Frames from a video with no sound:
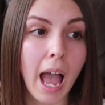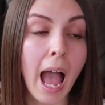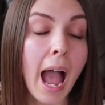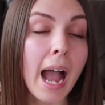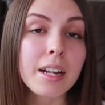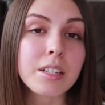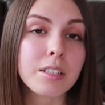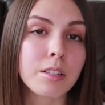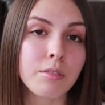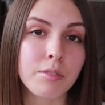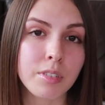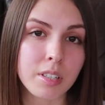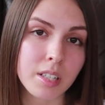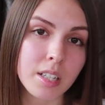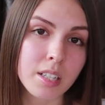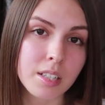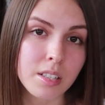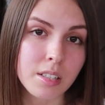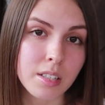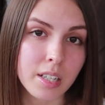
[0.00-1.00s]
active in
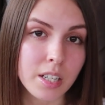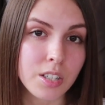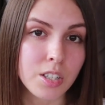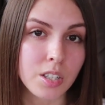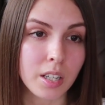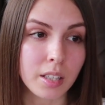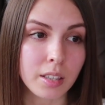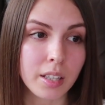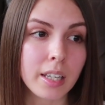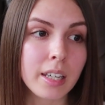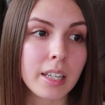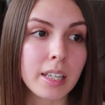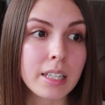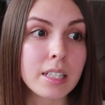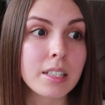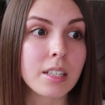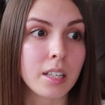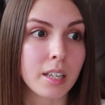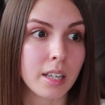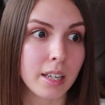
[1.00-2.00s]
his addiction? Like,
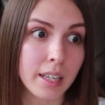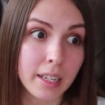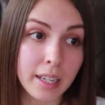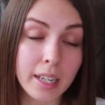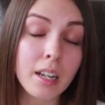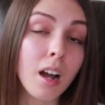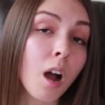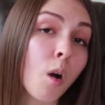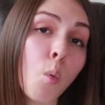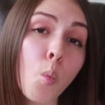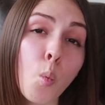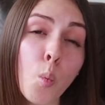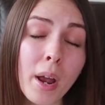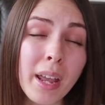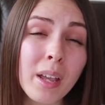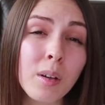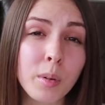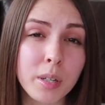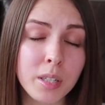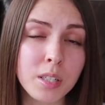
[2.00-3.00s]
it got
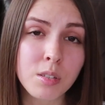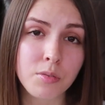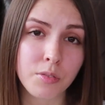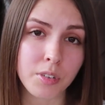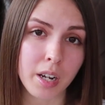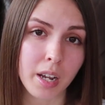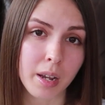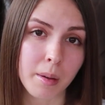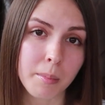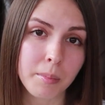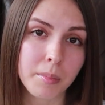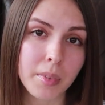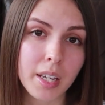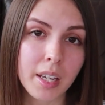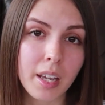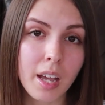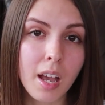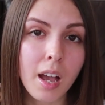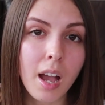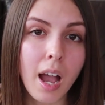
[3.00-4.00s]
way worse for him. Like,
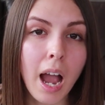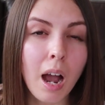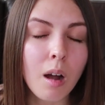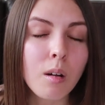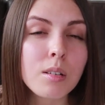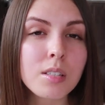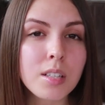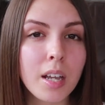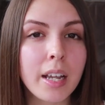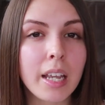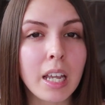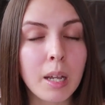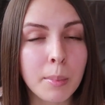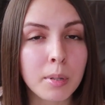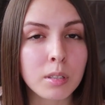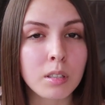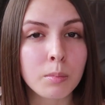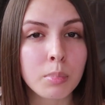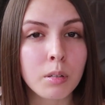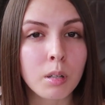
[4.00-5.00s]
how was I
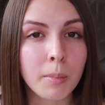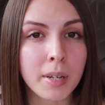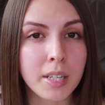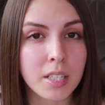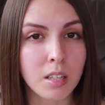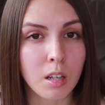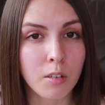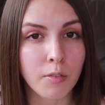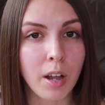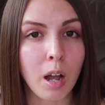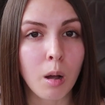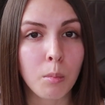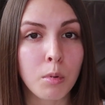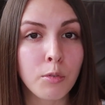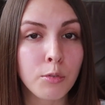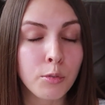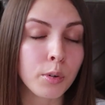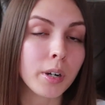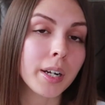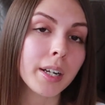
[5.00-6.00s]
able to pull myself out
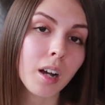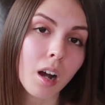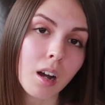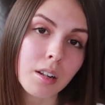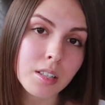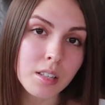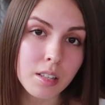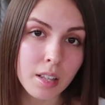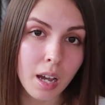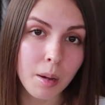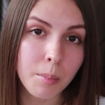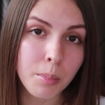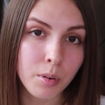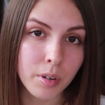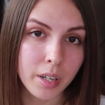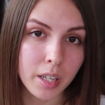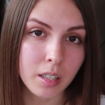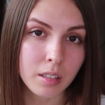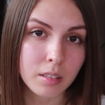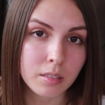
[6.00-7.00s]
before I got to that
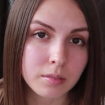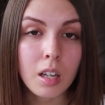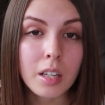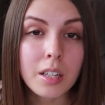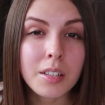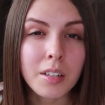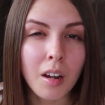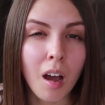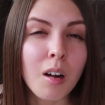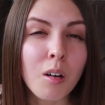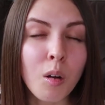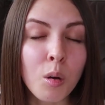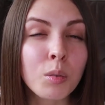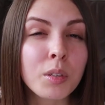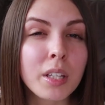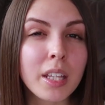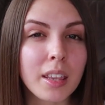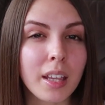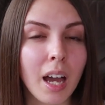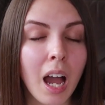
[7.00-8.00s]
point? And not
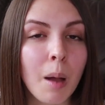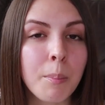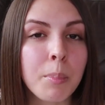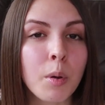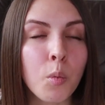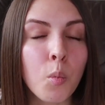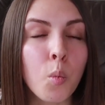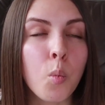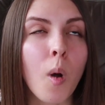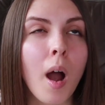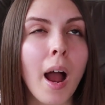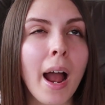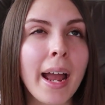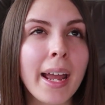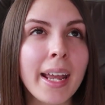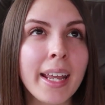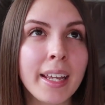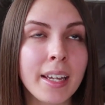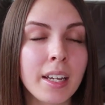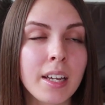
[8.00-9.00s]
only that, but
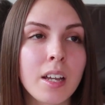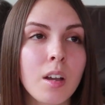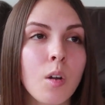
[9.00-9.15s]
why